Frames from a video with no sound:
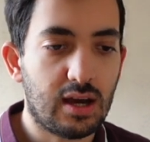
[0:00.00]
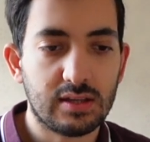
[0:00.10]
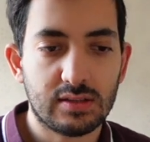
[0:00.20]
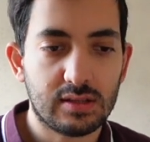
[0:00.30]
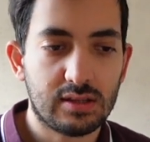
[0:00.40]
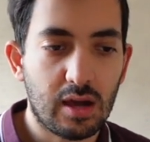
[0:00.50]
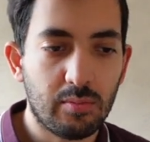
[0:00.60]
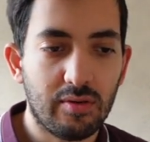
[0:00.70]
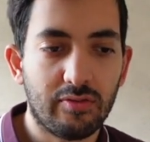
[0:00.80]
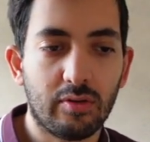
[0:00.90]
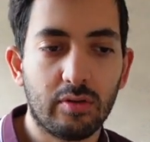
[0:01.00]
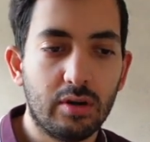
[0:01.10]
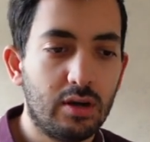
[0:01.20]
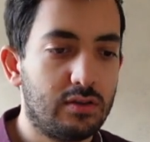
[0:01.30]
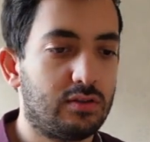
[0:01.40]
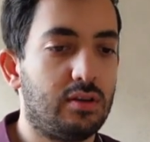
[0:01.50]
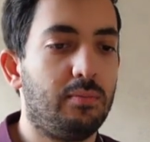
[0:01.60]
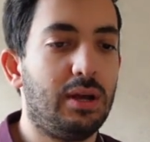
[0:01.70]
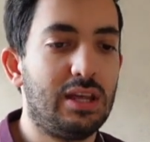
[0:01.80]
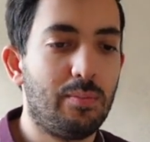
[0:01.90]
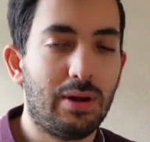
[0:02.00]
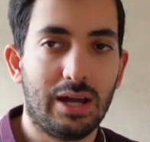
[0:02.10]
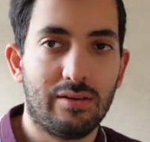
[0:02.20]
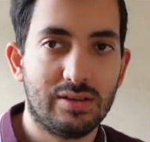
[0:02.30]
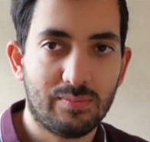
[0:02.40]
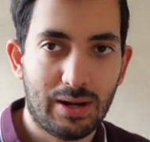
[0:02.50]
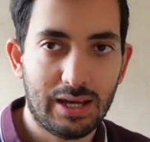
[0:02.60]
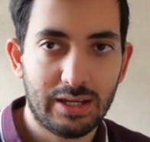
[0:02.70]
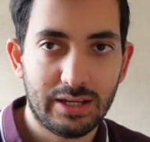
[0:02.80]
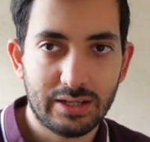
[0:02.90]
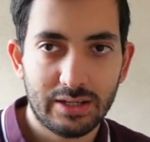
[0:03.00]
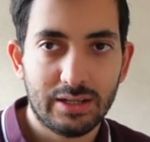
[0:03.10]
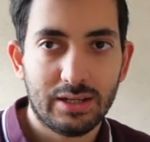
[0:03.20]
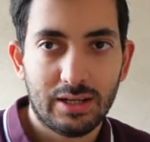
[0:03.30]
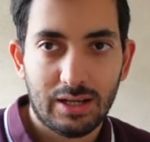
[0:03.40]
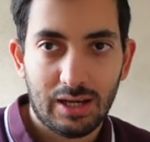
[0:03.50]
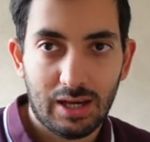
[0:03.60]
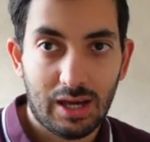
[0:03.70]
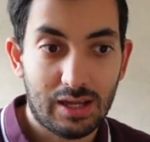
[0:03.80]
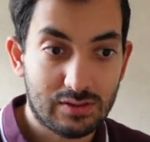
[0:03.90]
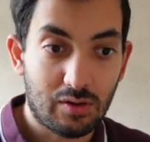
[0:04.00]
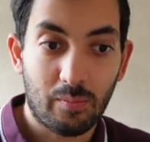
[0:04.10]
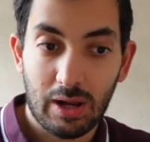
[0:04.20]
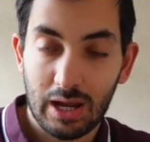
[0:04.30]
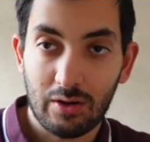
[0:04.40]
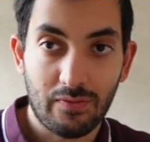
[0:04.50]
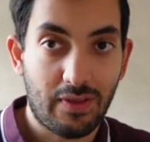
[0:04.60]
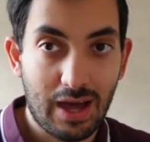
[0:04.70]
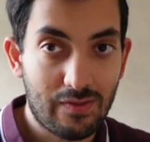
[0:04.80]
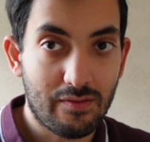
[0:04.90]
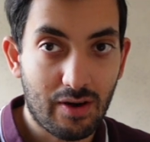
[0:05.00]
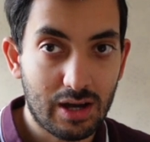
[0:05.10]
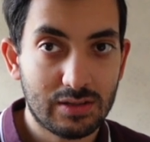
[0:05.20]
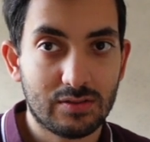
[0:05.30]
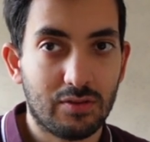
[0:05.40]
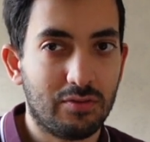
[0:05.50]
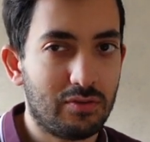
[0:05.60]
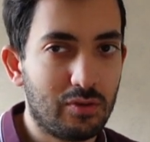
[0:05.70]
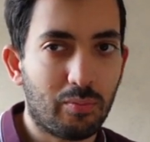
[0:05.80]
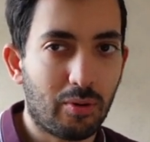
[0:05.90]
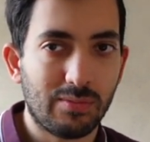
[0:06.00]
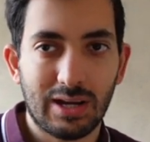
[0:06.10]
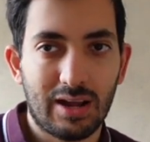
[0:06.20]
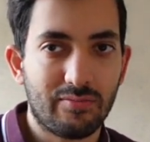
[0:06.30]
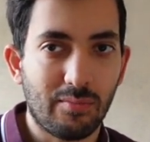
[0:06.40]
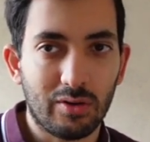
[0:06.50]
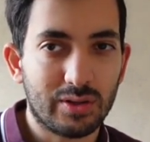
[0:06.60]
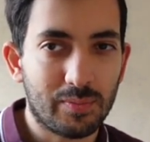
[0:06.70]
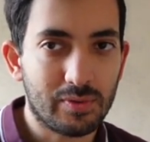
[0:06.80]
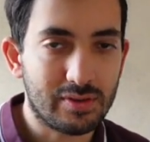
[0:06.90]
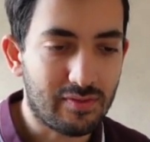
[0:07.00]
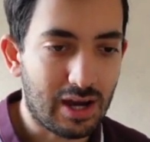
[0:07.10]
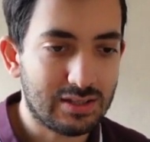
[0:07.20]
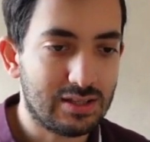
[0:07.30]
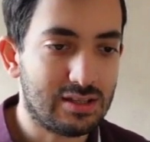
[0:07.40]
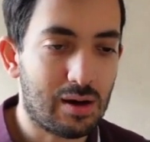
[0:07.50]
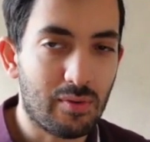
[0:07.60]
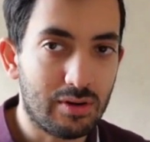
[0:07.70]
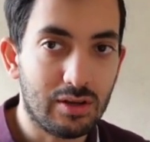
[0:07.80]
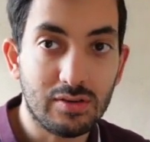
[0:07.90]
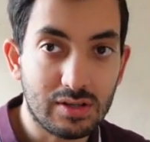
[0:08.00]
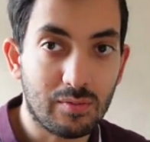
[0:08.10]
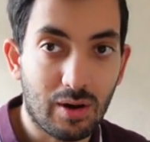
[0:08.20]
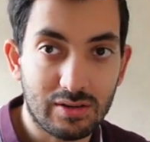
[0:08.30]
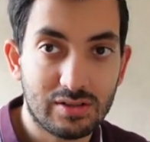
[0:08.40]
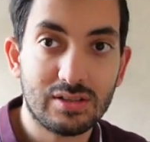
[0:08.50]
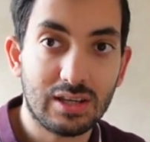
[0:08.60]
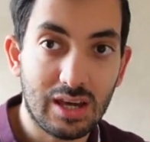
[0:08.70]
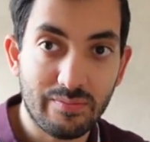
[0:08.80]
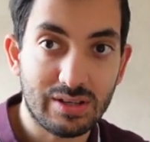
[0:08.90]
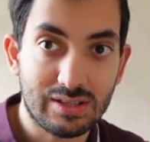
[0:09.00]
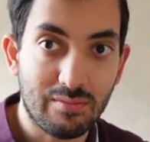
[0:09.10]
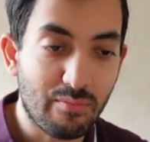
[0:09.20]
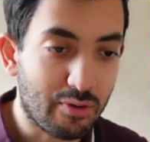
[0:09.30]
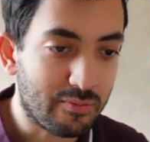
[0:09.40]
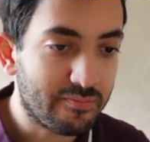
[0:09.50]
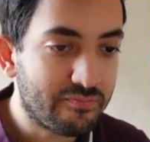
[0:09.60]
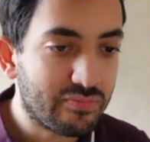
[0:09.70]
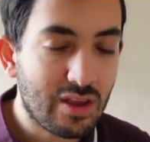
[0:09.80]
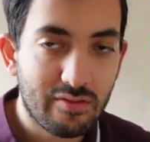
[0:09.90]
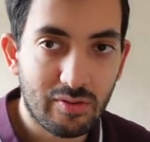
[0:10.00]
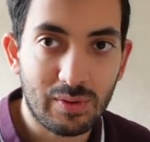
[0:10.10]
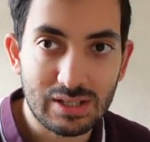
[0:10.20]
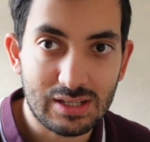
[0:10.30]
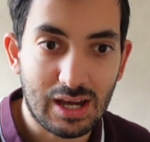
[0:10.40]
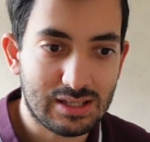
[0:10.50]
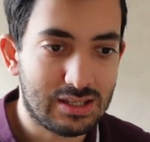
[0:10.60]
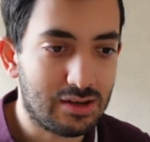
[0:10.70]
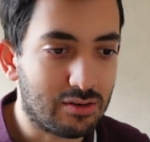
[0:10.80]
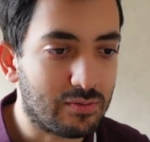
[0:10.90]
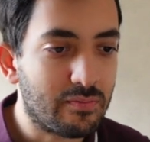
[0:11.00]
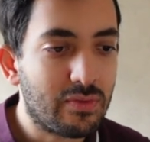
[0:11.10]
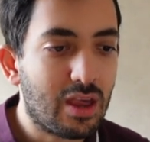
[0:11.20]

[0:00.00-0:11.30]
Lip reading: as the state before. So the media player is playing. It's on playing on their device. So you're probably gonna have multiple devices. I'm only using one just to keep it simple for me to test it all.